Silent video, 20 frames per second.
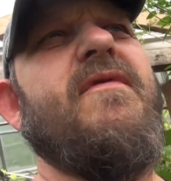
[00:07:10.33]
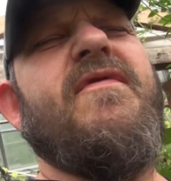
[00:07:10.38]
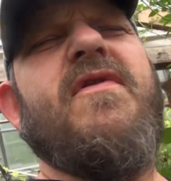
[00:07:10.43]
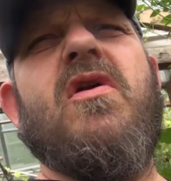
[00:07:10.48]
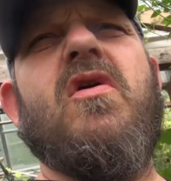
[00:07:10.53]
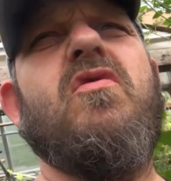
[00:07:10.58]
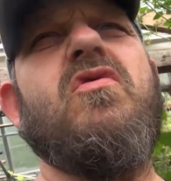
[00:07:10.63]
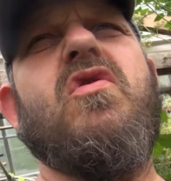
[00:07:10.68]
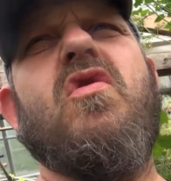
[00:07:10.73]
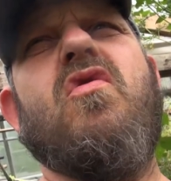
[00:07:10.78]
if
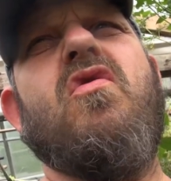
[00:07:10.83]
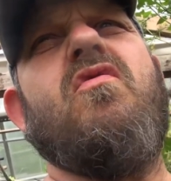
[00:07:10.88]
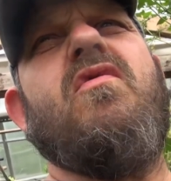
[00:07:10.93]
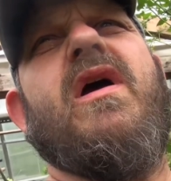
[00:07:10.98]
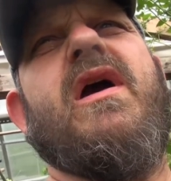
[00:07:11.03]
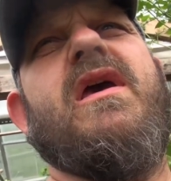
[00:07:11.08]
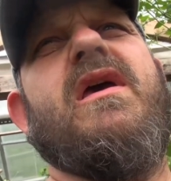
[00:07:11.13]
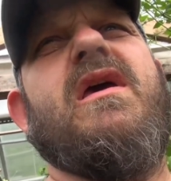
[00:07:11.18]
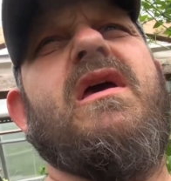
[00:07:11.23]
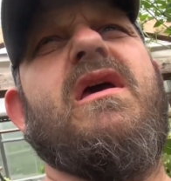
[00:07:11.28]
you don't do it
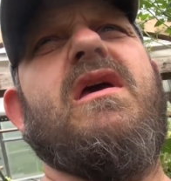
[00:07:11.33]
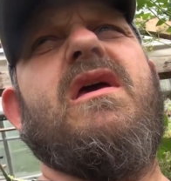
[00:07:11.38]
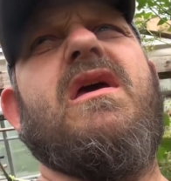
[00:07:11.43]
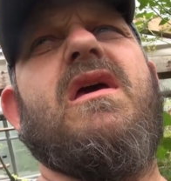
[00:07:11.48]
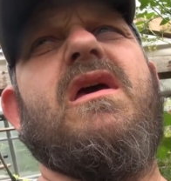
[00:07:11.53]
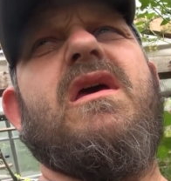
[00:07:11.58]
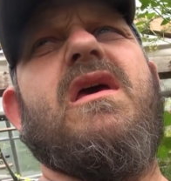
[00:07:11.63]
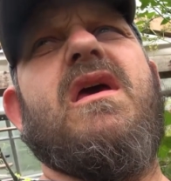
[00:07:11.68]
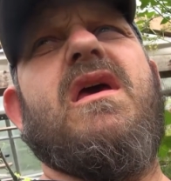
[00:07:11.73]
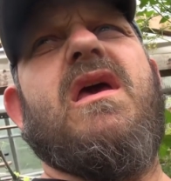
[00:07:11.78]
right, it,
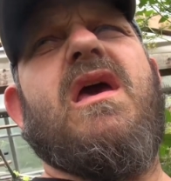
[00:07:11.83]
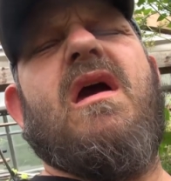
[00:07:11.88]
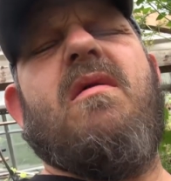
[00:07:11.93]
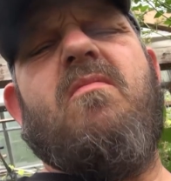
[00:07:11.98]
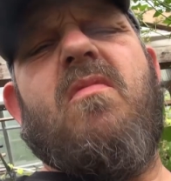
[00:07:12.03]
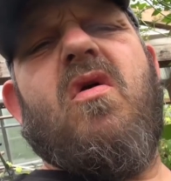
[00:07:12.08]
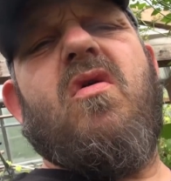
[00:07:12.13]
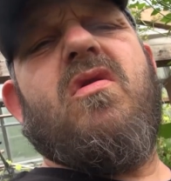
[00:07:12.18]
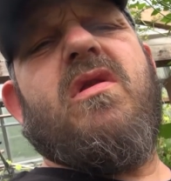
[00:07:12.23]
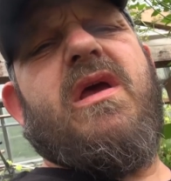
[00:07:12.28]
it can get
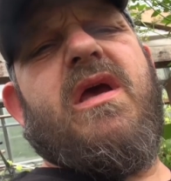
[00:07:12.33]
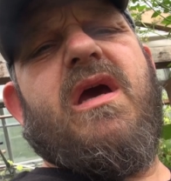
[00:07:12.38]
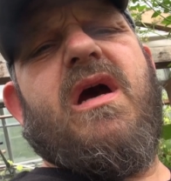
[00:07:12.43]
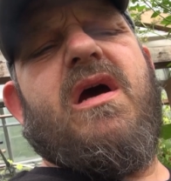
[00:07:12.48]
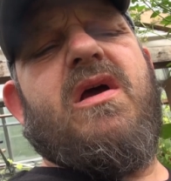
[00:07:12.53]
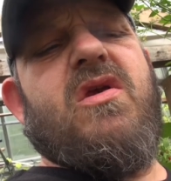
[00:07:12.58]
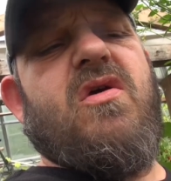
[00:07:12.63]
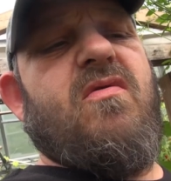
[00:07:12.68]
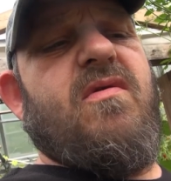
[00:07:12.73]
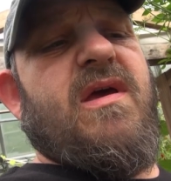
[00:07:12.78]
moldy
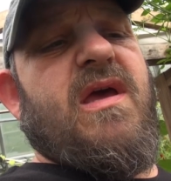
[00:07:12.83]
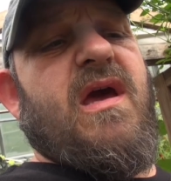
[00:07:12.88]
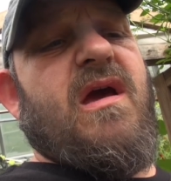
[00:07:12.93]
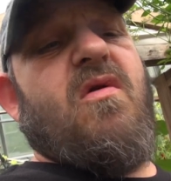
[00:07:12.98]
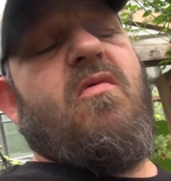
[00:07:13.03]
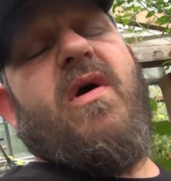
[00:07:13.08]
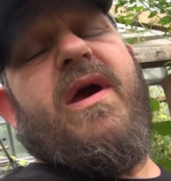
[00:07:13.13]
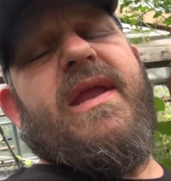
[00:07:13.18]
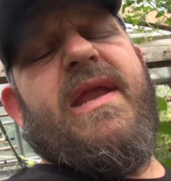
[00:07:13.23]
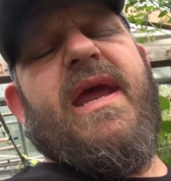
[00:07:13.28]
on you and get
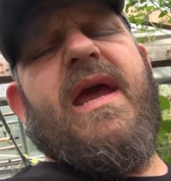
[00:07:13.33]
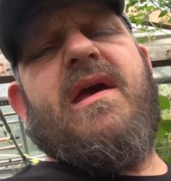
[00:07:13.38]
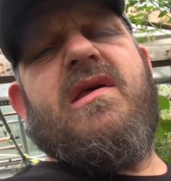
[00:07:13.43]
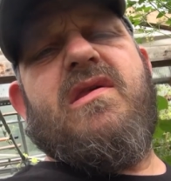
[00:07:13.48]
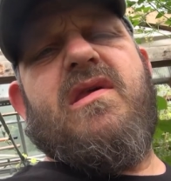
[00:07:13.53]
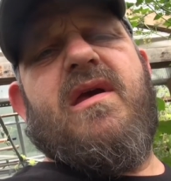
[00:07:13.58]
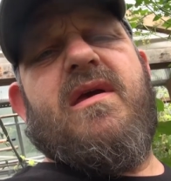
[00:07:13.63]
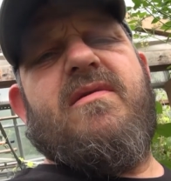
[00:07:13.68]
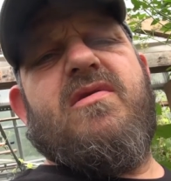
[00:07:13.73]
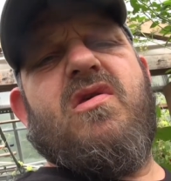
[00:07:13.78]
quite
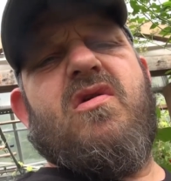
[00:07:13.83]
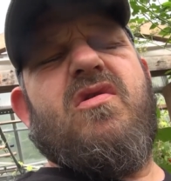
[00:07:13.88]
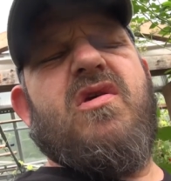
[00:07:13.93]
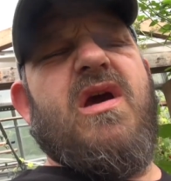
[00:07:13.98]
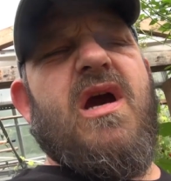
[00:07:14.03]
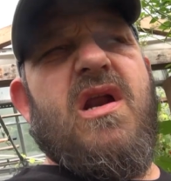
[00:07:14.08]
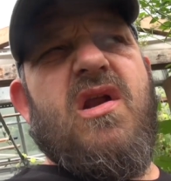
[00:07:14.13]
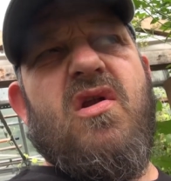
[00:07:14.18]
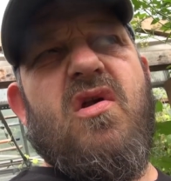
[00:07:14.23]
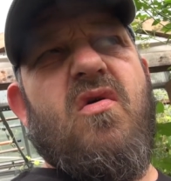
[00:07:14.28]
nasty. So you
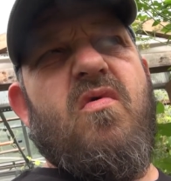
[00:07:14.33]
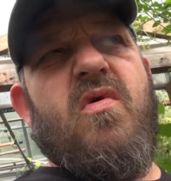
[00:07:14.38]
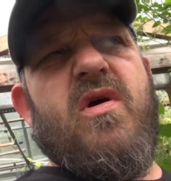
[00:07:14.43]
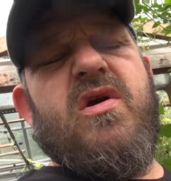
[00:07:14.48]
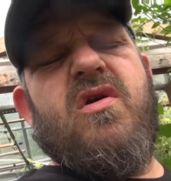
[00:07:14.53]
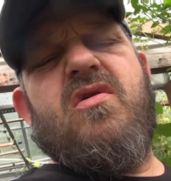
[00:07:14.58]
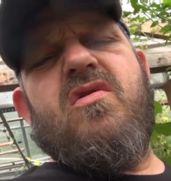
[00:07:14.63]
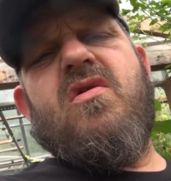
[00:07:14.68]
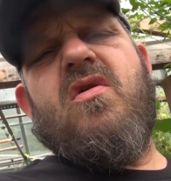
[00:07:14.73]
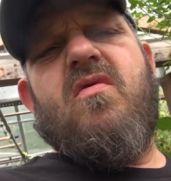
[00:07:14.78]
got to know
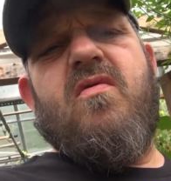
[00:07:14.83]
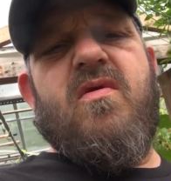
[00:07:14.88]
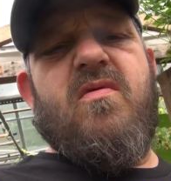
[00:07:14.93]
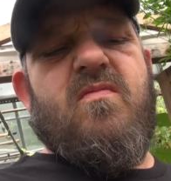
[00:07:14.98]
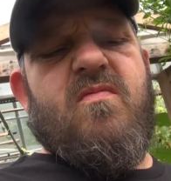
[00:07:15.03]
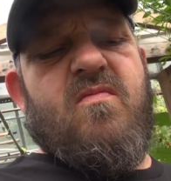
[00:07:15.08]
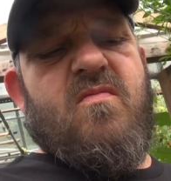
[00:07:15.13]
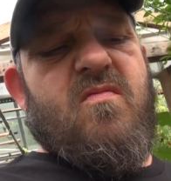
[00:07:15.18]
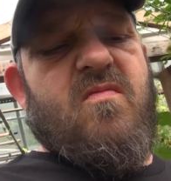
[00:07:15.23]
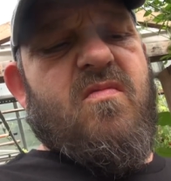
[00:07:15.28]
what you're
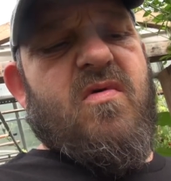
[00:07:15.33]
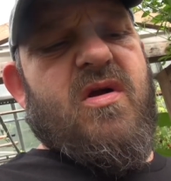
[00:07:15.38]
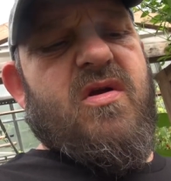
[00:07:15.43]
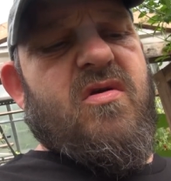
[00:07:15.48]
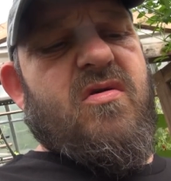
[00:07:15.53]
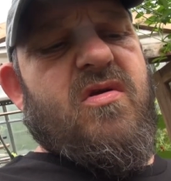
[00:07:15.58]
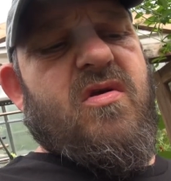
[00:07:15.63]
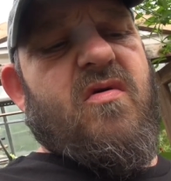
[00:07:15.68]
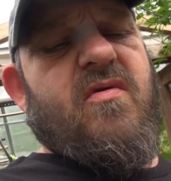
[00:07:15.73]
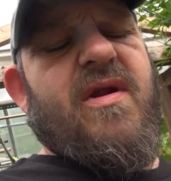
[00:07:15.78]
doing when
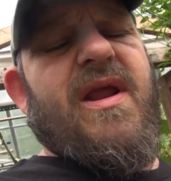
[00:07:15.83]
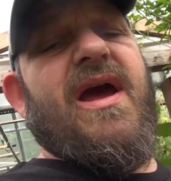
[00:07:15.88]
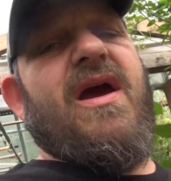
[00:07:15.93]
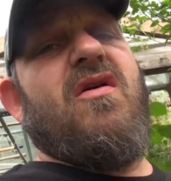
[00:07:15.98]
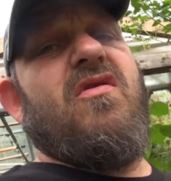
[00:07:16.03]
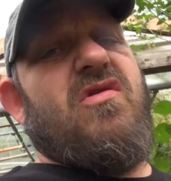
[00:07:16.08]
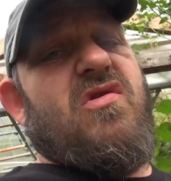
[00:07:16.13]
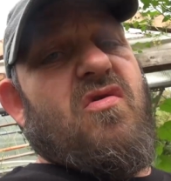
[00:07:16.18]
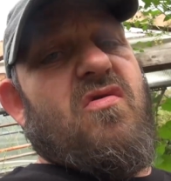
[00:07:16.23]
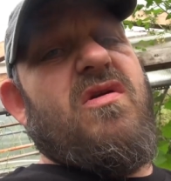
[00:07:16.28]
you're doing that,
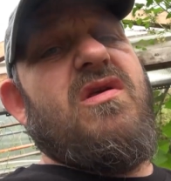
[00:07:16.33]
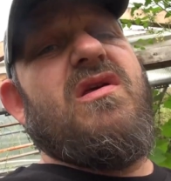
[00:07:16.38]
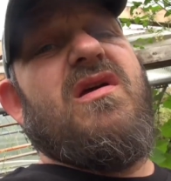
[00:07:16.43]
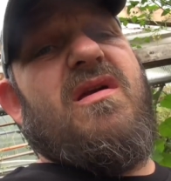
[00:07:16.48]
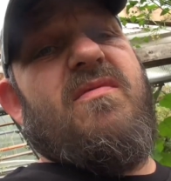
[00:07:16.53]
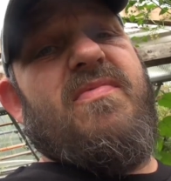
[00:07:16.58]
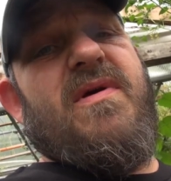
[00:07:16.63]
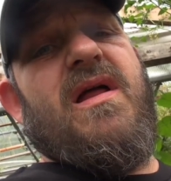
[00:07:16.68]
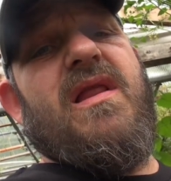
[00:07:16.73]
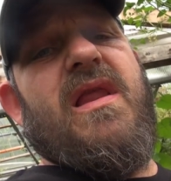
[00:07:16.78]
because there is
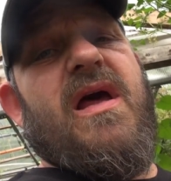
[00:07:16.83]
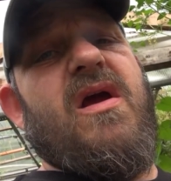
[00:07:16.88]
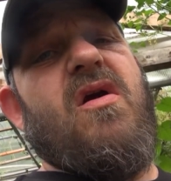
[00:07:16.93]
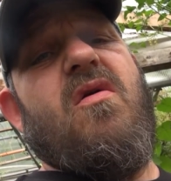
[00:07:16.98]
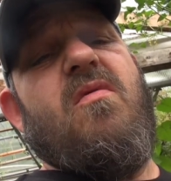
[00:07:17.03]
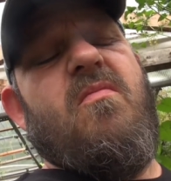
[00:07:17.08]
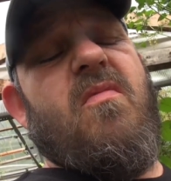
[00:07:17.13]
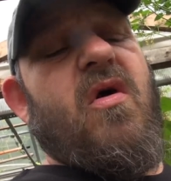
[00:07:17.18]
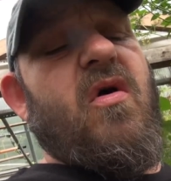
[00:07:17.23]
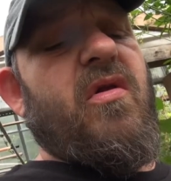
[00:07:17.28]
going to be a
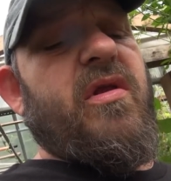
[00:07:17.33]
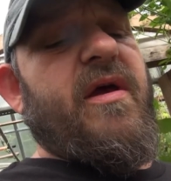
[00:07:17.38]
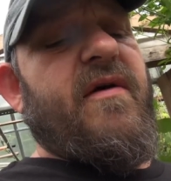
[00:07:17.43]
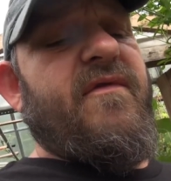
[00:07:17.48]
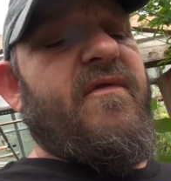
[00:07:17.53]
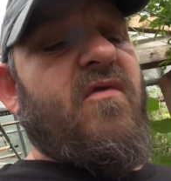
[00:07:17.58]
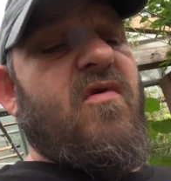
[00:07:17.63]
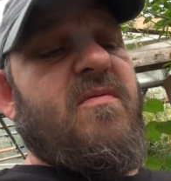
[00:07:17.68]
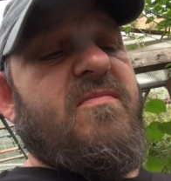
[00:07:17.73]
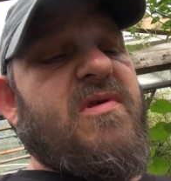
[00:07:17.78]
layer of mold that
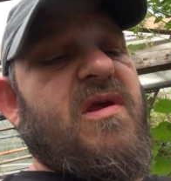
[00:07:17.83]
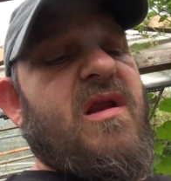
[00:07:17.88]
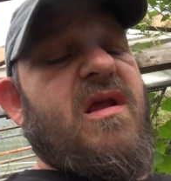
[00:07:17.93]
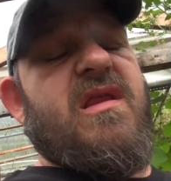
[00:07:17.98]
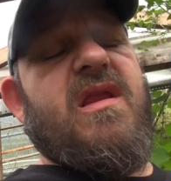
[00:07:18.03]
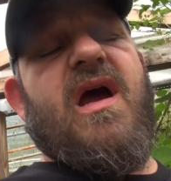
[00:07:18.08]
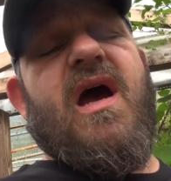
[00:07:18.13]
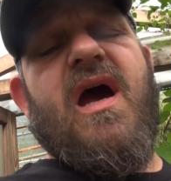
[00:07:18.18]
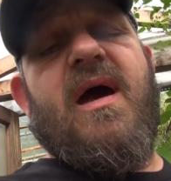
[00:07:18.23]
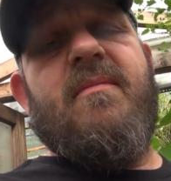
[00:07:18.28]
forms on
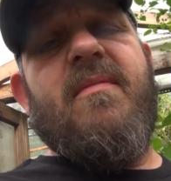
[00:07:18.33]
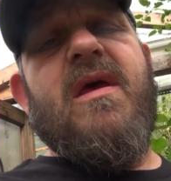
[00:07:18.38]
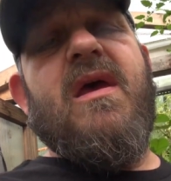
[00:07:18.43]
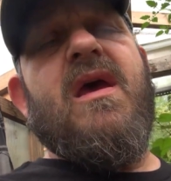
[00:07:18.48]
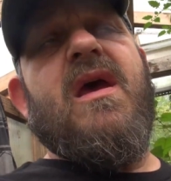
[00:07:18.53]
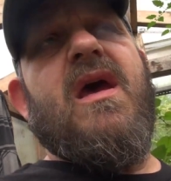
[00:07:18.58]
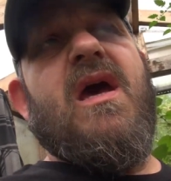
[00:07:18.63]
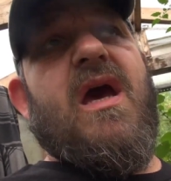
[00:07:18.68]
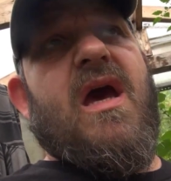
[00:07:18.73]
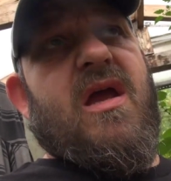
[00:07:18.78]
the top,
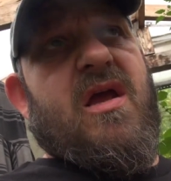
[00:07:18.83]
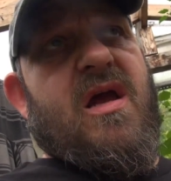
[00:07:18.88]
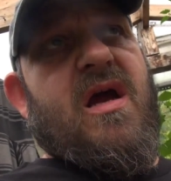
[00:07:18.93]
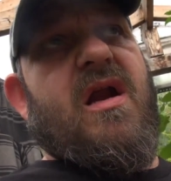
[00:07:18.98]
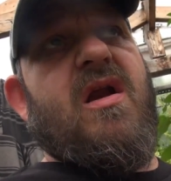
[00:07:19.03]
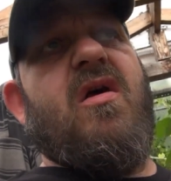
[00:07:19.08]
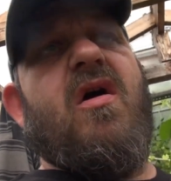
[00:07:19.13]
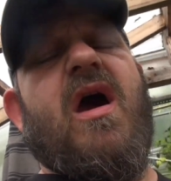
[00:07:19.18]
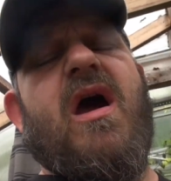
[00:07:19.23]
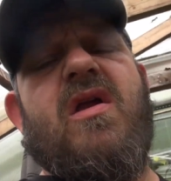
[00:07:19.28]
and you
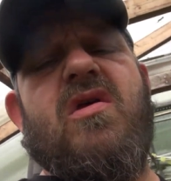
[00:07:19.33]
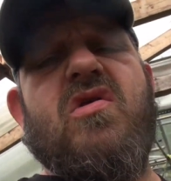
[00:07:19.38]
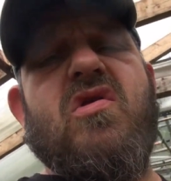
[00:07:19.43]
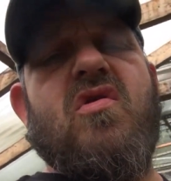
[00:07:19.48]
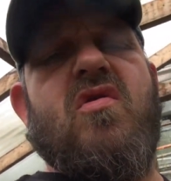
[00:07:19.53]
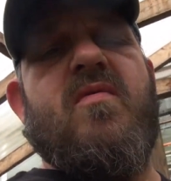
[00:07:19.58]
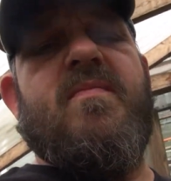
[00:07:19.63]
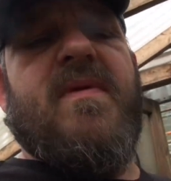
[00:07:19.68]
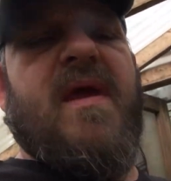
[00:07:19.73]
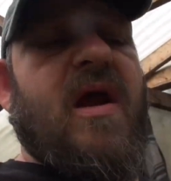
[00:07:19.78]
got to know how to
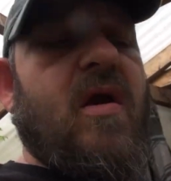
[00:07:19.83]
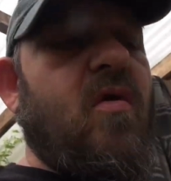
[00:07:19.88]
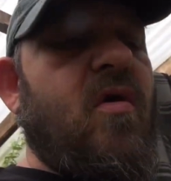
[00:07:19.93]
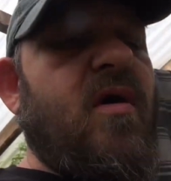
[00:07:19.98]
scoop that